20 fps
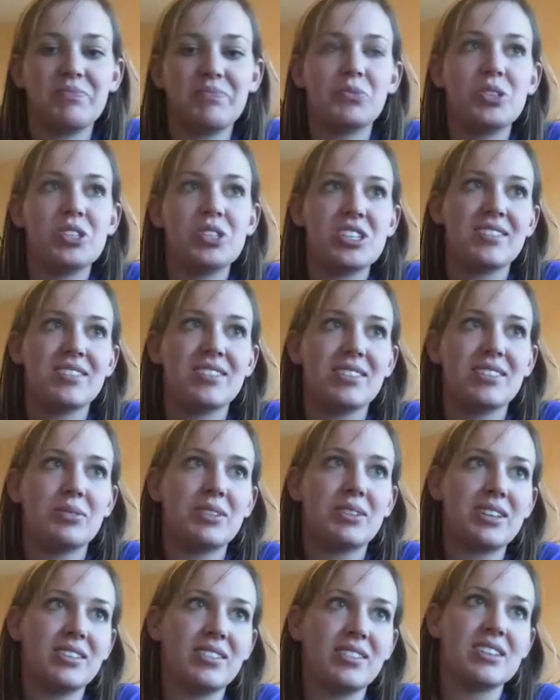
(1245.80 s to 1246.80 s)
whichever
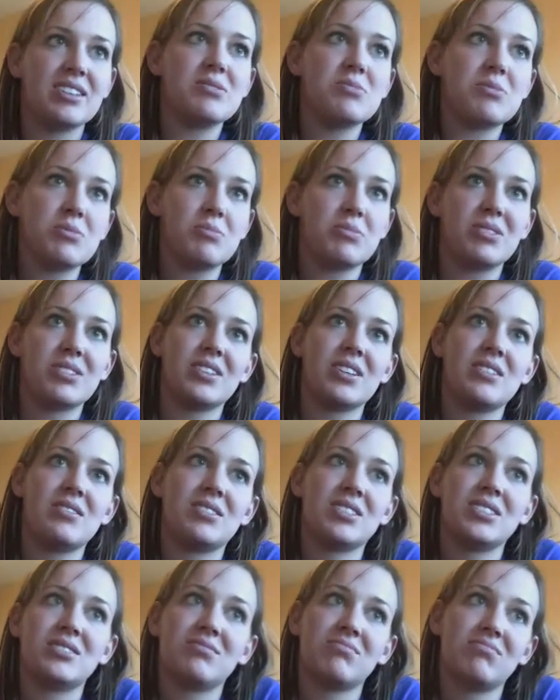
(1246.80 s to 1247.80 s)
one you guys want to put on that
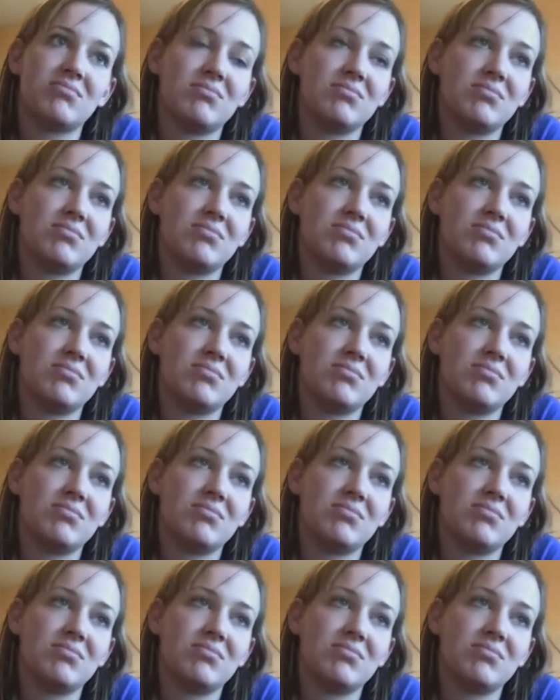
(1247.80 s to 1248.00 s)
one.